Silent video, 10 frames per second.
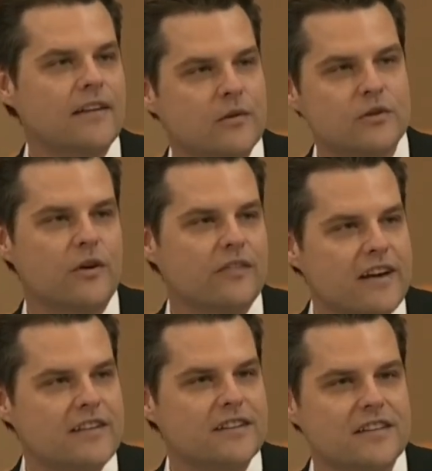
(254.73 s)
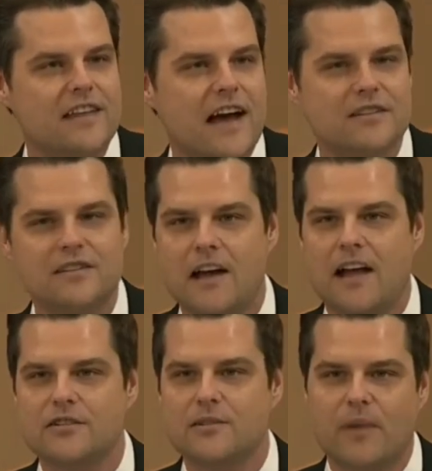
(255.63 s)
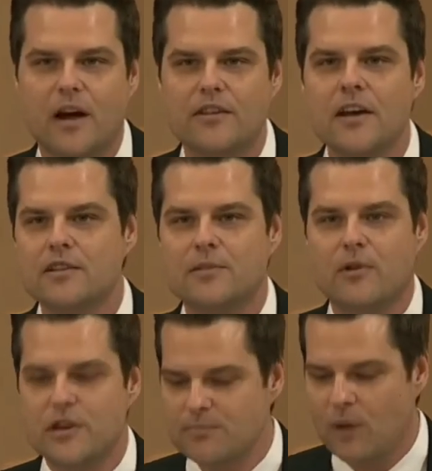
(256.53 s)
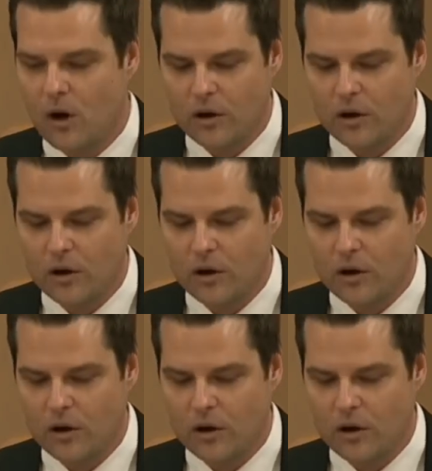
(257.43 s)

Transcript: that was worth $86,000 a month to Burisma